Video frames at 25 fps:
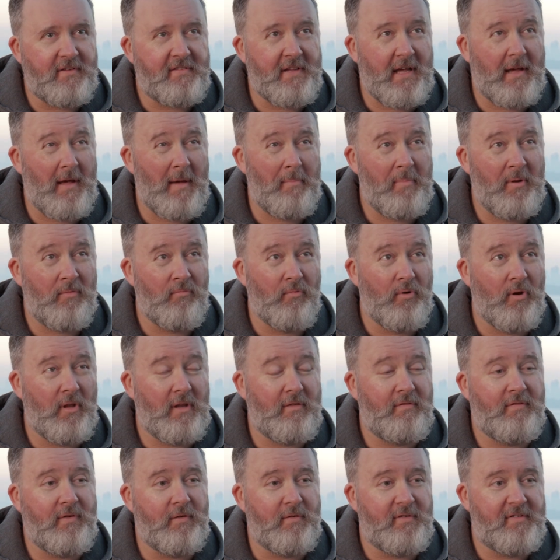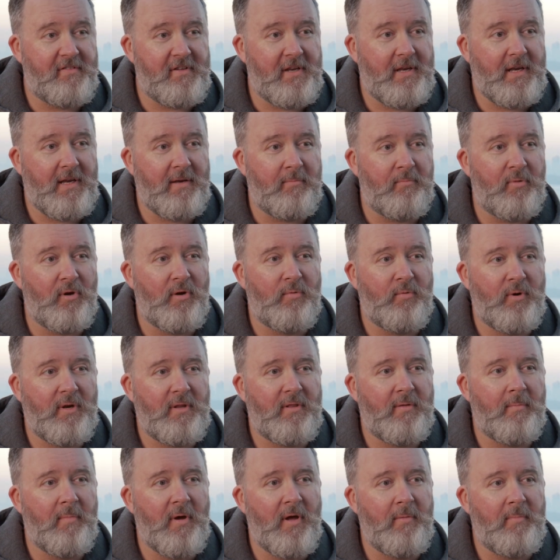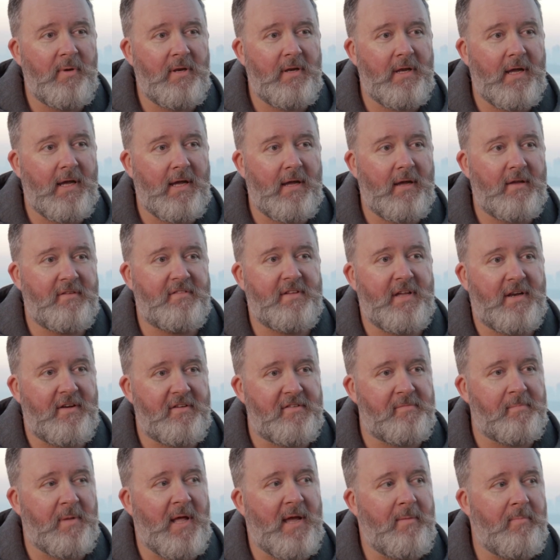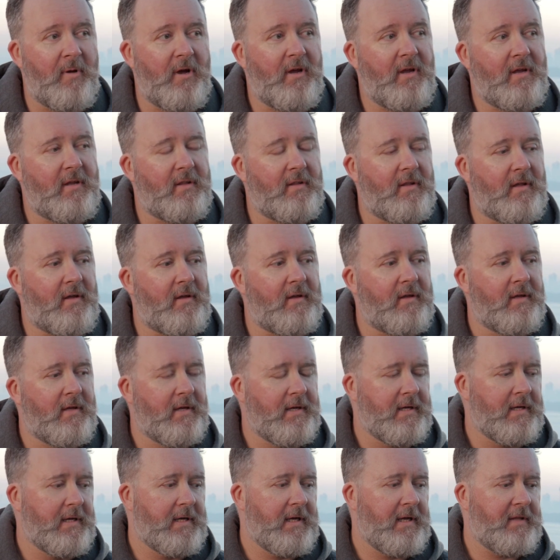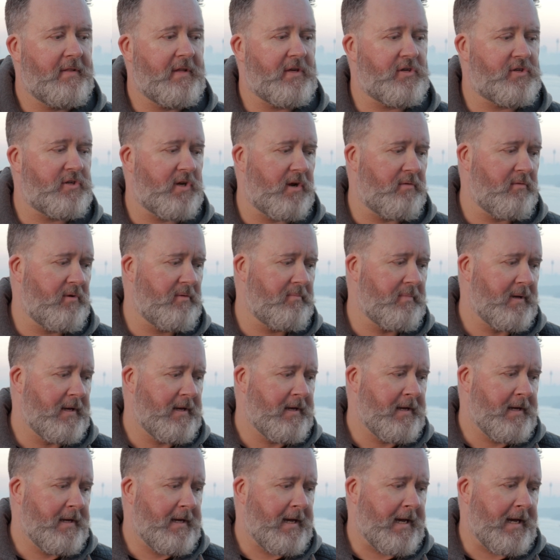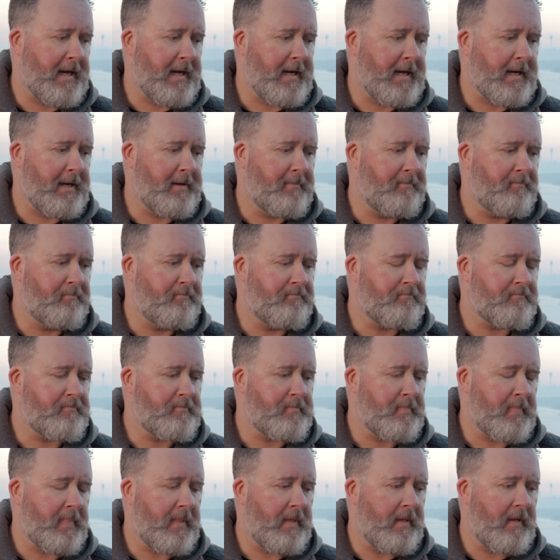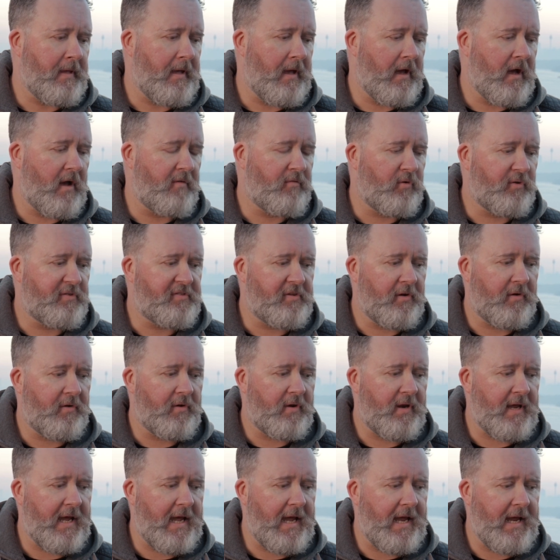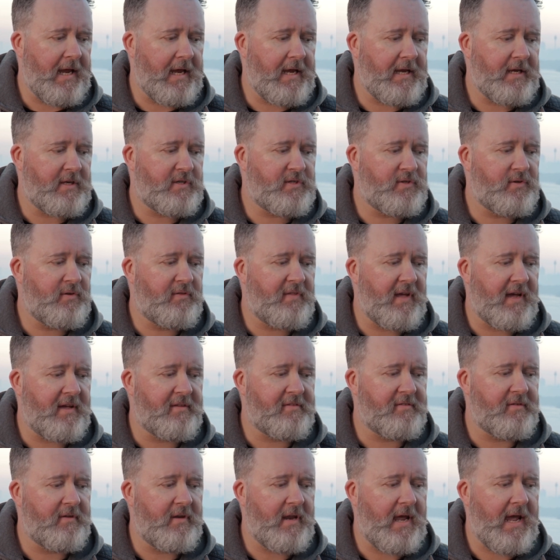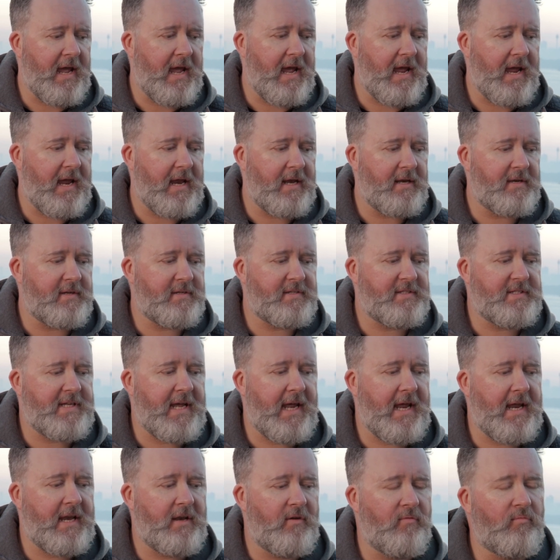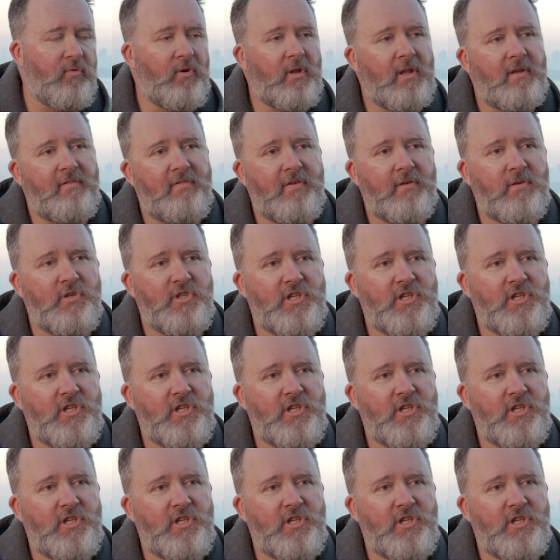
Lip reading: It's up at Royal Enfield Sydney and Burwood at the moment as their display bike in their showroom. I've also got a 2010 Royal Enfield